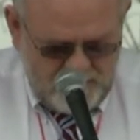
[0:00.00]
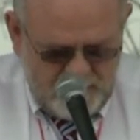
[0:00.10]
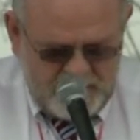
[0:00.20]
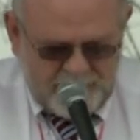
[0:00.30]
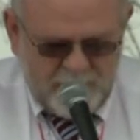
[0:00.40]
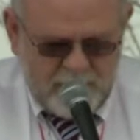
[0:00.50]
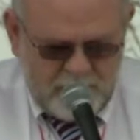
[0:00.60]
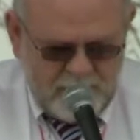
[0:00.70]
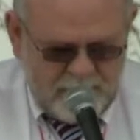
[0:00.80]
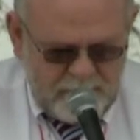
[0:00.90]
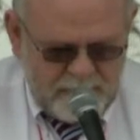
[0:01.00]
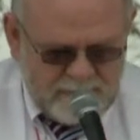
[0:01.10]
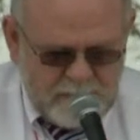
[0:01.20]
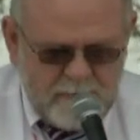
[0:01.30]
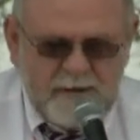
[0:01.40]
And yet for a number of years,
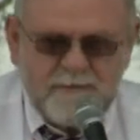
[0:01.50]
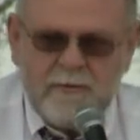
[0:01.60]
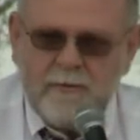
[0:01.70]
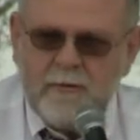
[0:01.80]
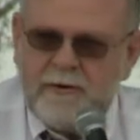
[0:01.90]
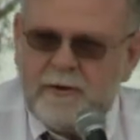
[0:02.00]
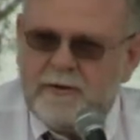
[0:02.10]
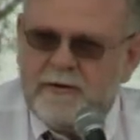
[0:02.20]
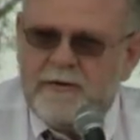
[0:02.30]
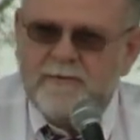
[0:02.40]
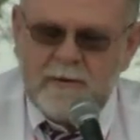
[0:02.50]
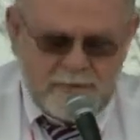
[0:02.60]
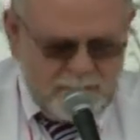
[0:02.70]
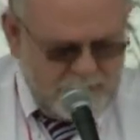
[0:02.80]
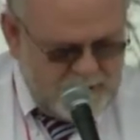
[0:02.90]
gun rights were eroded under the
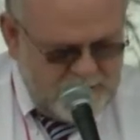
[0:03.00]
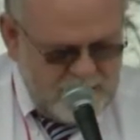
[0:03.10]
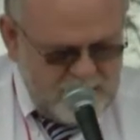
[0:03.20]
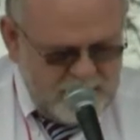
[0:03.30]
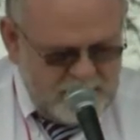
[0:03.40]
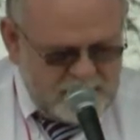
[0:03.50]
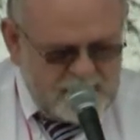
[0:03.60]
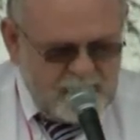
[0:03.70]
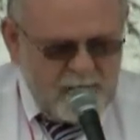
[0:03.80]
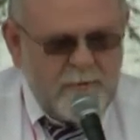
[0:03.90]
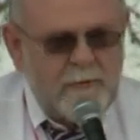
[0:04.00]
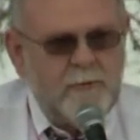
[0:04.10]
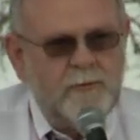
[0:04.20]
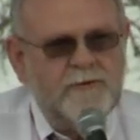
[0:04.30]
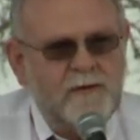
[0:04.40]
assumption that the Second
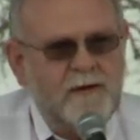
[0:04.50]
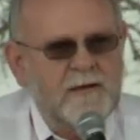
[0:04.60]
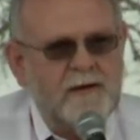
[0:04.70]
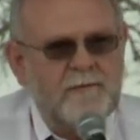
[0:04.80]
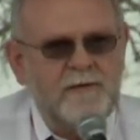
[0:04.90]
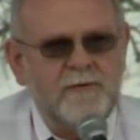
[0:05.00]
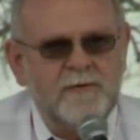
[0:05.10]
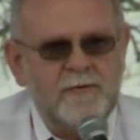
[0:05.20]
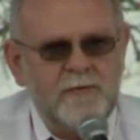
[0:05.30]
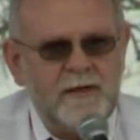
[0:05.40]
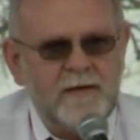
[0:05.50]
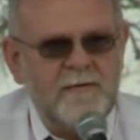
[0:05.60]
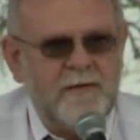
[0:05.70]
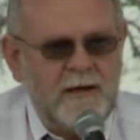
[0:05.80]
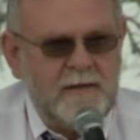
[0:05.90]
Amendment was collective until
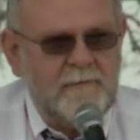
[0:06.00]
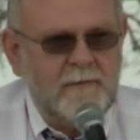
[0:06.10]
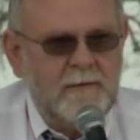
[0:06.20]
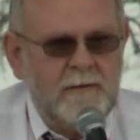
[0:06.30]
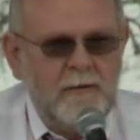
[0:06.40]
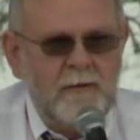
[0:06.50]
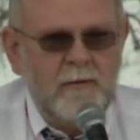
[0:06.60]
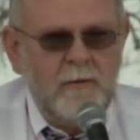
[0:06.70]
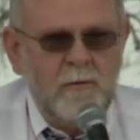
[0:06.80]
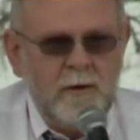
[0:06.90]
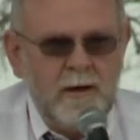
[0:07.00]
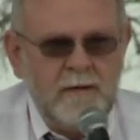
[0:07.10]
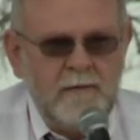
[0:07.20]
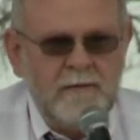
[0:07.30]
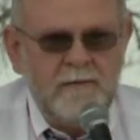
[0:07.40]
2008,
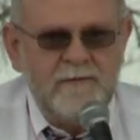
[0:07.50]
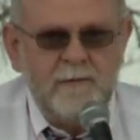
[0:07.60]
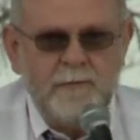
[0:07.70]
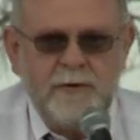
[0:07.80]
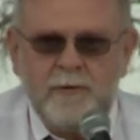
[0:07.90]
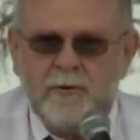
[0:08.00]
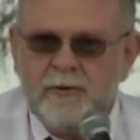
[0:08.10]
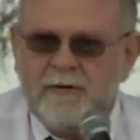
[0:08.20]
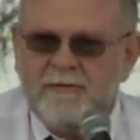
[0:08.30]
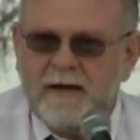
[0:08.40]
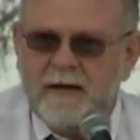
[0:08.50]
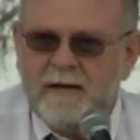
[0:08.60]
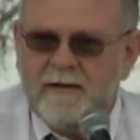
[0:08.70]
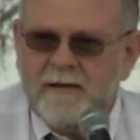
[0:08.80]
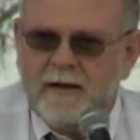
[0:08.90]
when the Supreme Court
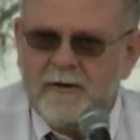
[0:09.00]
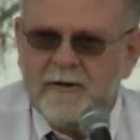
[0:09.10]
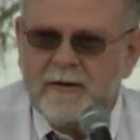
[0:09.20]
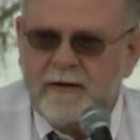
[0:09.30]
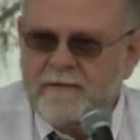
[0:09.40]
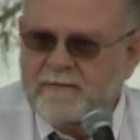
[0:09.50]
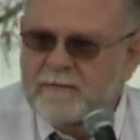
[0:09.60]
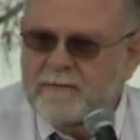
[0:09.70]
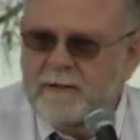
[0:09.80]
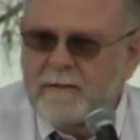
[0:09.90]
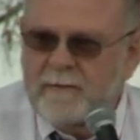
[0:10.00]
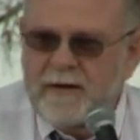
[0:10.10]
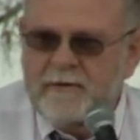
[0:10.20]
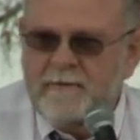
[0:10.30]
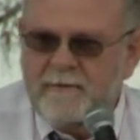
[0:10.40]
decided in the Heller case
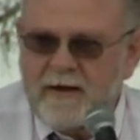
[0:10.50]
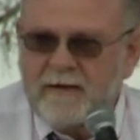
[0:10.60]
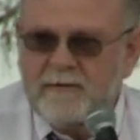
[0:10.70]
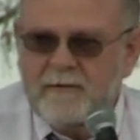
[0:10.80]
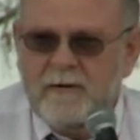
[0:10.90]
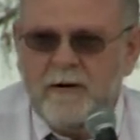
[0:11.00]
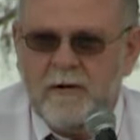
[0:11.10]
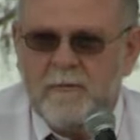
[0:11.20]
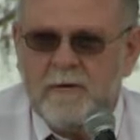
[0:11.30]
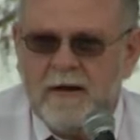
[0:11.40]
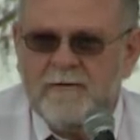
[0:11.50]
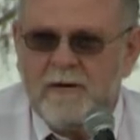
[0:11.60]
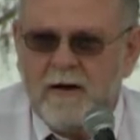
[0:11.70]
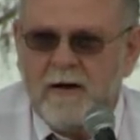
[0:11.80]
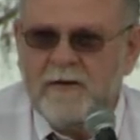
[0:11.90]
that in fact all rights
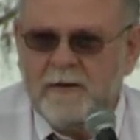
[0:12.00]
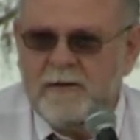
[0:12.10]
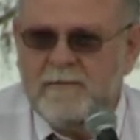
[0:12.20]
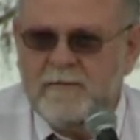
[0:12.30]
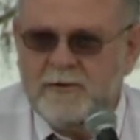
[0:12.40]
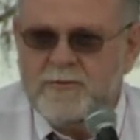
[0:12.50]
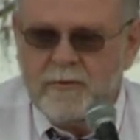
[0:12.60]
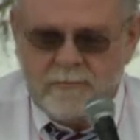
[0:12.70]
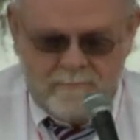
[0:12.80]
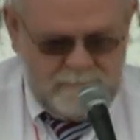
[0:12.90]
are individual.